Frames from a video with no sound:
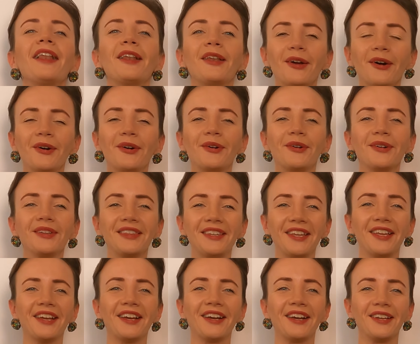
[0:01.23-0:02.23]
Hello
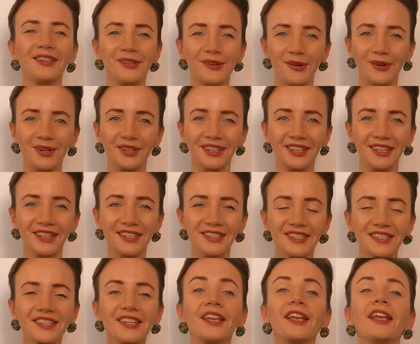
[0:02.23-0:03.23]
dear
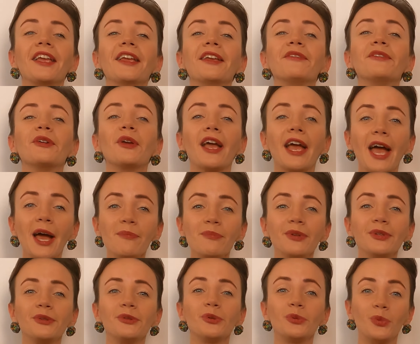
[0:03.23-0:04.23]
yogis! If you
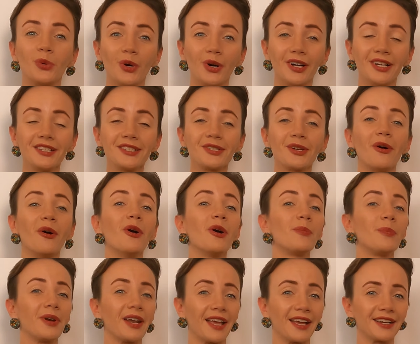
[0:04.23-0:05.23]
happen to watch
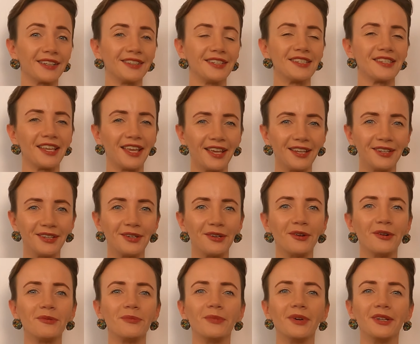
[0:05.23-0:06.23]
or practice any
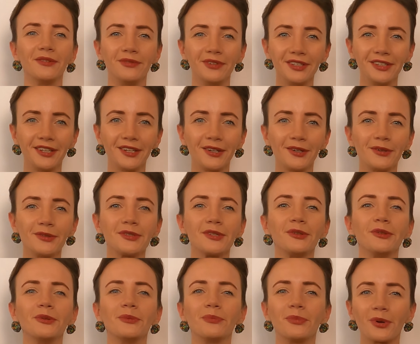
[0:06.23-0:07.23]
of my
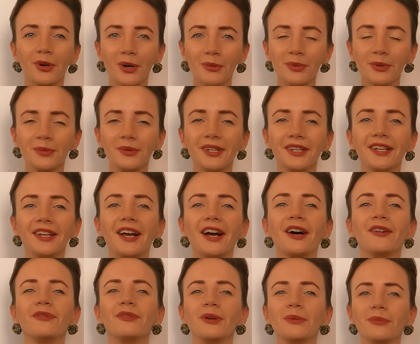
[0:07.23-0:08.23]
videos, you probably
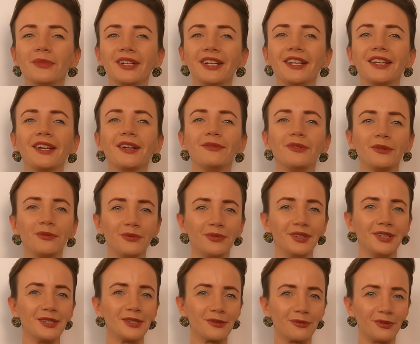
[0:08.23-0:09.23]
are familiar with
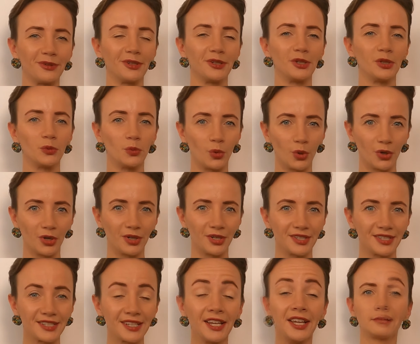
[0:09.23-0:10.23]
these three
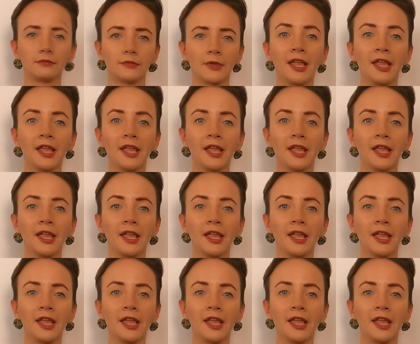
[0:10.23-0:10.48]
words.